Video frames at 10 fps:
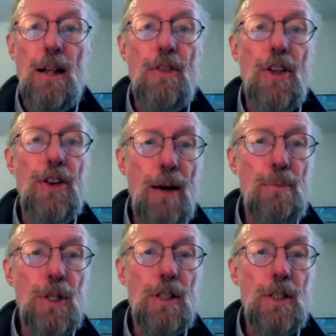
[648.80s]
The
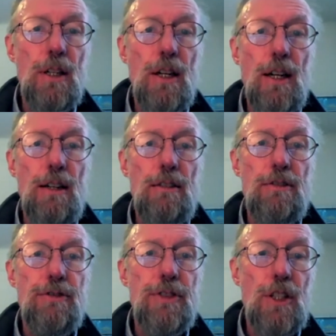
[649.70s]
number
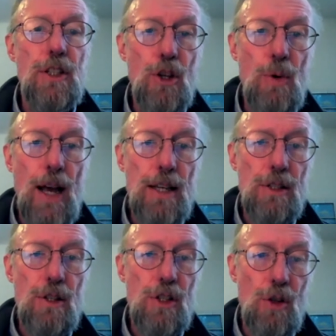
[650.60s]
of
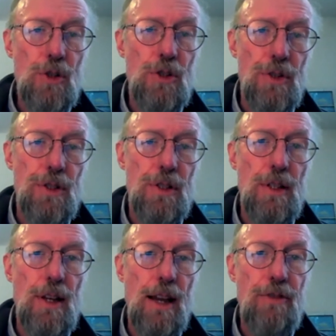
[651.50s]
US
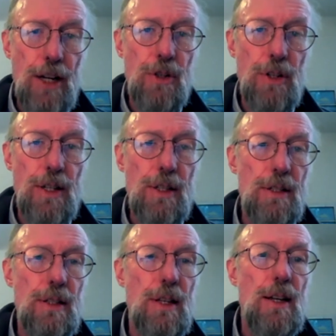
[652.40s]
soldiers and
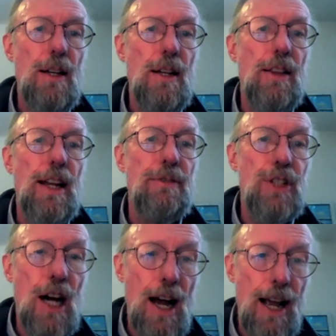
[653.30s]
veterans that have
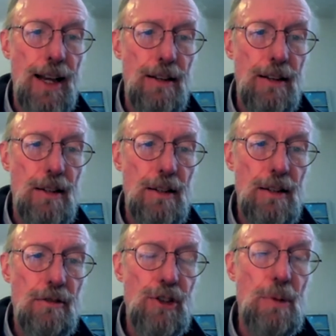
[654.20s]
died
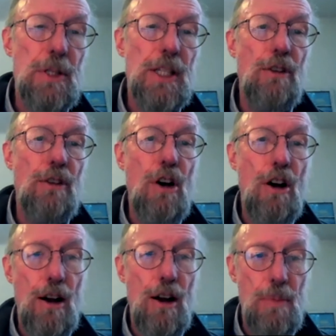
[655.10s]
from
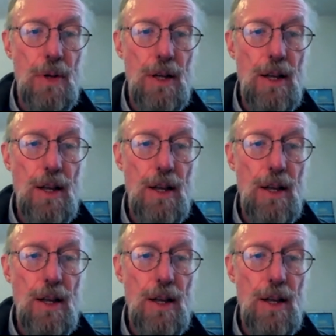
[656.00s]
self-harm